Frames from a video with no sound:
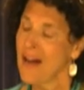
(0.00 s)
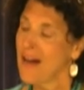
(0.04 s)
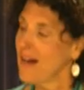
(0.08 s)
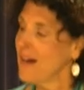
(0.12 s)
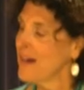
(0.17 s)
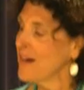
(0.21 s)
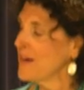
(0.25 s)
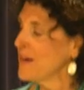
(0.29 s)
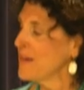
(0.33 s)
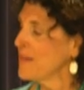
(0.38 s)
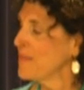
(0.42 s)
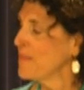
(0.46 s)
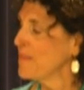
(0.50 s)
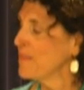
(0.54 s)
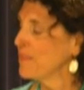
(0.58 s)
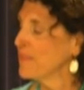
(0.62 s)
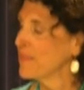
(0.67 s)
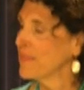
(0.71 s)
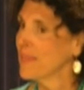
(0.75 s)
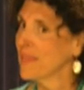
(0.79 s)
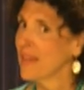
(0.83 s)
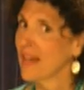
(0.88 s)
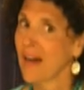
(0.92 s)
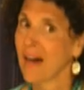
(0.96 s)
Um,
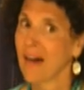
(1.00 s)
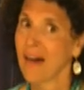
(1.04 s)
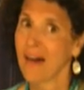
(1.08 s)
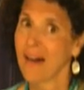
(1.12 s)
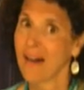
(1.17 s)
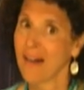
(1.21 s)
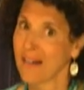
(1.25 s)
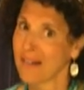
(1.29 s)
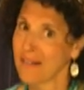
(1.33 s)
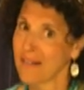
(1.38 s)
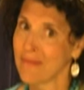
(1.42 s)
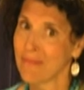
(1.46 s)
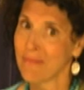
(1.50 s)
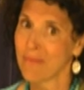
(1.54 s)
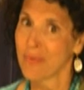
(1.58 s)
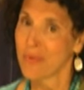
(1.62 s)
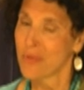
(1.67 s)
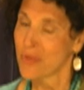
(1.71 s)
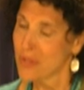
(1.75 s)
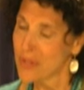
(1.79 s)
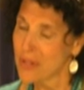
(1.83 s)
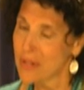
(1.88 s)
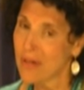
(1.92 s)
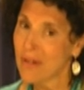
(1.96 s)
I
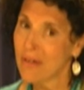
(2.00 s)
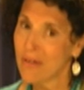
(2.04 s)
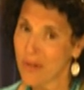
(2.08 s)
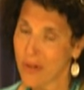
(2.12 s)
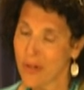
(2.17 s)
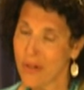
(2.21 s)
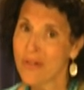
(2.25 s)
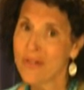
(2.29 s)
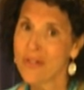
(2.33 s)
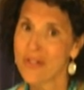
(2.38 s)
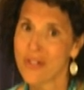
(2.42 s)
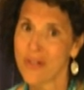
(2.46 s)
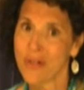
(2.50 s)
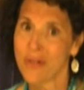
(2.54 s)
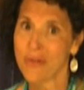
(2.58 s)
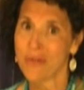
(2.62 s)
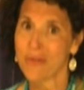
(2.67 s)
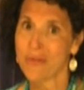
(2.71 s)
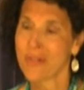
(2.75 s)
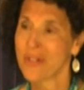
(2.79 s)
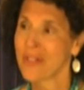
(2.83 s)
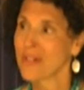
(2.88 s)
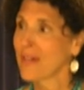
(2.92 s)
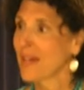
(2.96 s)
urge
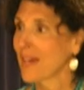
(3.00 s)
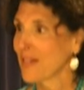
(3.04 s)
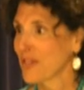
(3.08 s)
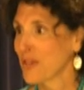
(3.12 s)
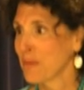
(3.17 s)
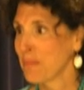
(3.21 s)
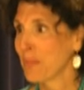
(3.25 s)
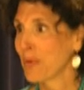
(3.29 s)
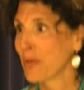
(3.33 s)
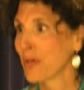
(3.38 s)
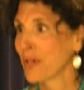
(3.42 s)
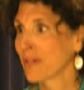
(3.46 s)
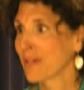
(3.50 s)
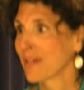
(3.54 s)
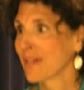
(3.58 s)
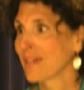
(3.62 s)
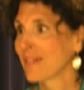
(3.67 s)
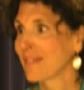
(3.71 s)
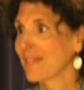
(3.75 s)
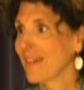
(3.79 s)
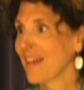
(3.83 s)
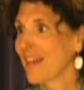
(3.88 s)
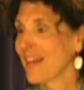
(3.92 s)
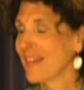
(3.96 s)
you to get the book
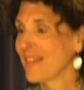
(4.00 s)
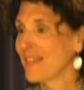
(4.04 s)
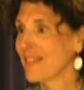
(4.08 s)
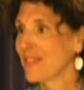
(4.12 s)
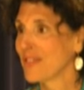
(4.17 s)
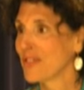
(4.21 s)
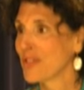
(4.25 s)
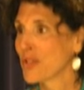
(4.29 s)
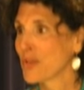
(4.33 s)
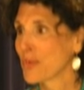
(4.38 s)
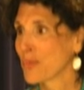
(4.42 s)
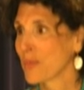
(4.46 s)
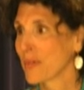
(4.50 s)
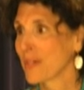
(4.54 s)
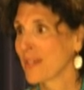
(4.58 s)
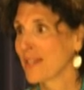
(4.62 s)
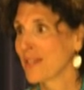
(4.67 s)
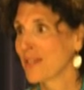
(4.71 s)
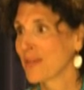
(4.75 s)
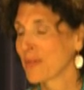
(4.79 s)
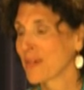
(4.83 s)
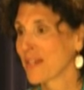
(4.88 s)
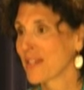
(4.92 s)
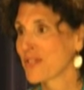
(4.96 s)
and to
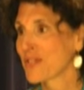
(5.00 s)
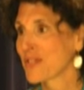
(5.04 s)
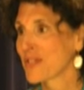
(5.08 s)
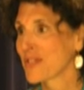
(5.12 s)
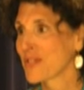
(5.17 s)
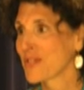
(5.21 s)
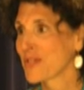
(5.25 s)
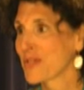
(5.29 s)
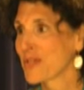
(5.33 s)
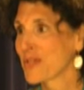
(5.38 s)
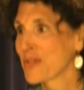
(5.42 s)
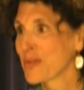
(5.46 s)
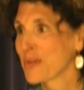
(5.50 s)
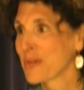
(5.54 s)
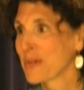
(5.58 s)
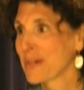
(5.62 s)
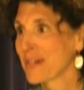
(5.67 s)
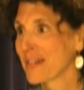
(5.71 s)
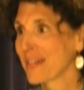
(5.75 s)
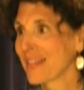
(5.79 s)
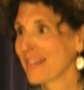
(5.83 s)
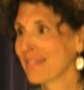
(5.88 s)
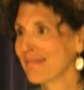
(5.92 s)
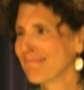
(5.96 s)
read the rest of the
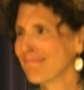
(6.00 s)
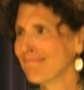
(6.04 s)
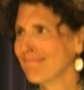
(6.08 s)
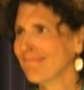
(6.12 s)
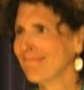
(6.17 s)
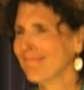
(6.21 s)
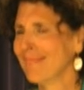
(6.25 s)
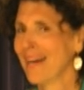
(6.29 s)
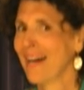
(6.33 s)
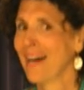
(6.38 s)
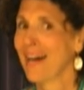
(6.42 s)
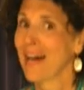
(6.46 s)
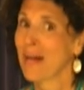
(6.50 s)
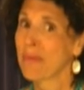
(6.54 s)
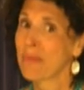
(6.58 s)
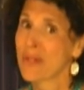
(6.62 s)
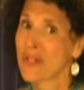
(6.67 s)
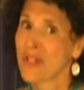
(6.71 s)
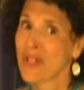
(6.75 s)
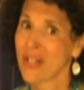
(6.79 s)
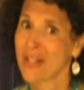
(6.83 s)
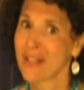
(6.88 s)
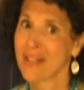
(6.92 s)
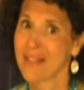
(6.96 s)
story. I
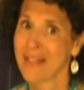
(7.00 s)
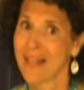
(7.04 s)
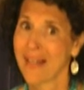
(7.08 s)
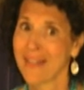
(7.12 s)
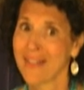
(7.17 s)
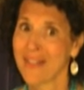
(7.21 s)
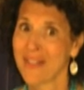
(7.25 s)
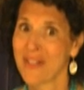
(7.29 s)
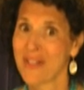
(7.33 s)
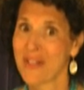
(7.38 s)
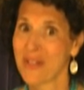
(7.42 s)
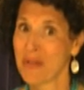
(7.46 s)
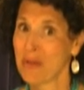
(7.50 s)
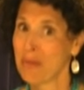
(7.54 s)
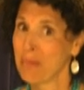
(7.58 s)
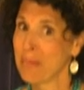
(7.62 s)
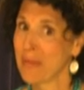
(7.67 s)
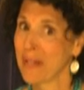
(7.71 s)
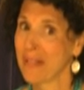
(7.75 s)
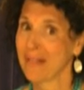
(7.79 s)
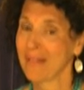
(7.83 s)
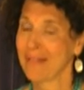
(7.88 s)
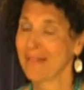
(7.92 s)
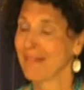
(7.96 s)
wish I could tell it to you,
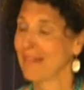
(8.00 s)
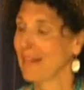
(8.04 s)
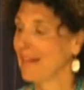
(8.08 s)
but